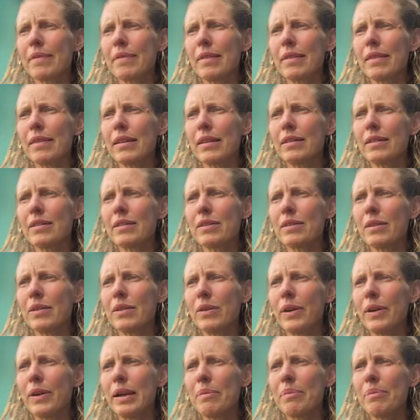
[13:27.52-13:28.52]
There's
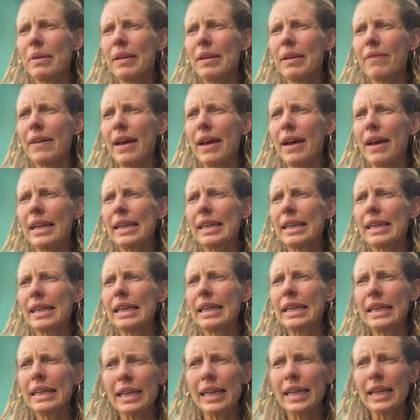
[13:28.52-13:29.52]
quite a bit of
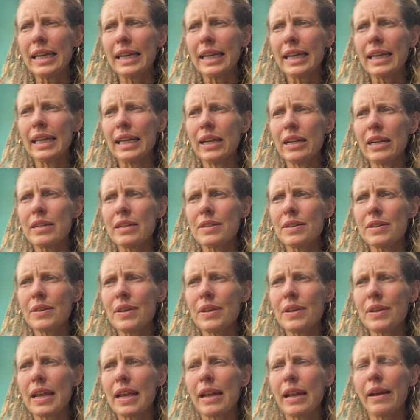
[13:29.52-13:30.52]
harakiki in here, so
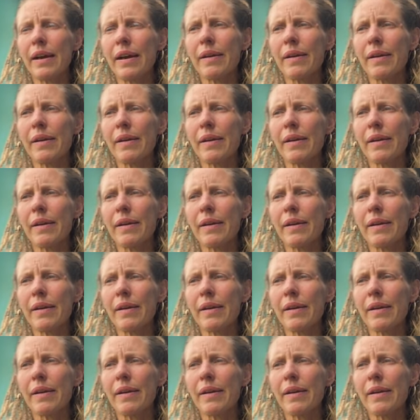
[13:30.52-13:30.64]
that